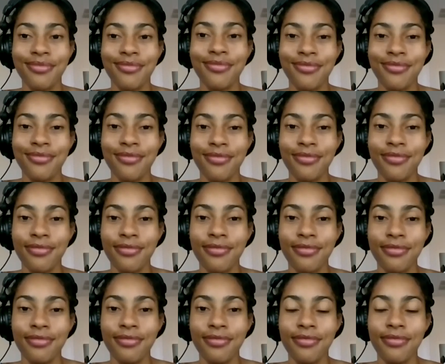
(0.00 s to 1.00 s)

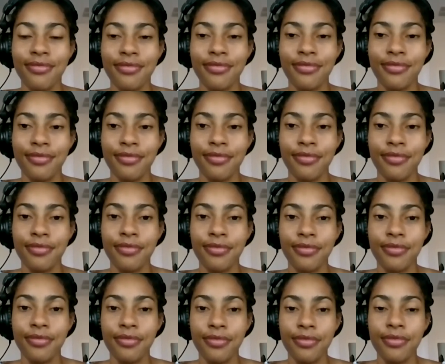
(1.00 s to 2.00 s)

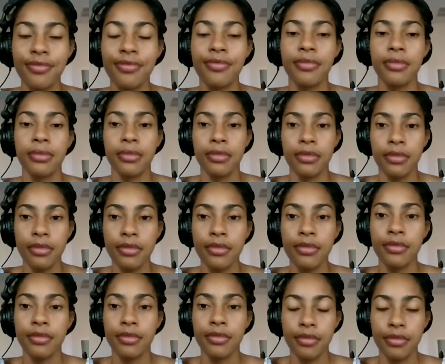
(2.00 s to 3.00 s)

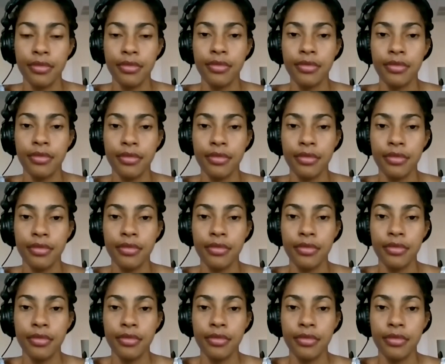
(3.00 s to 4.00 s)

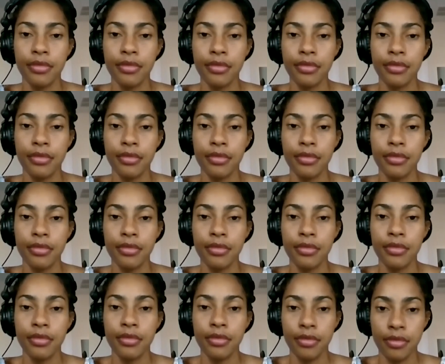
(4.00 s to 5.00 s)

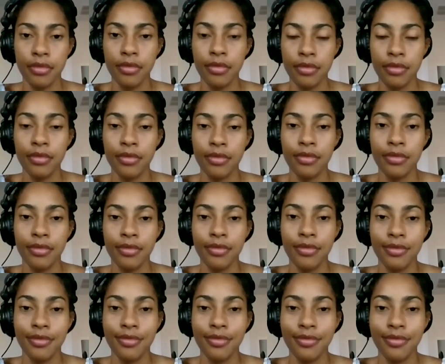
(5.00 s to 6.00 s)

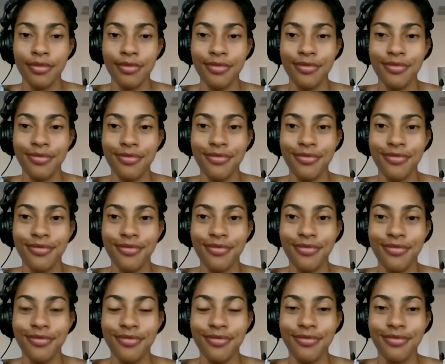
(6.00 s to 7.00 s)

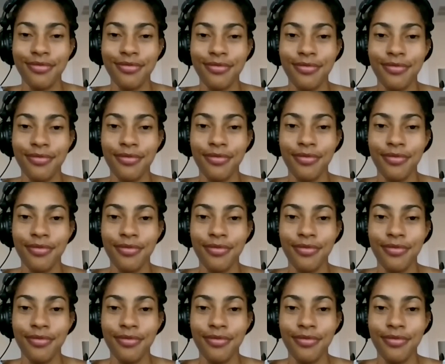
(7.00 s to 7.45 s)
This person isn't speaking.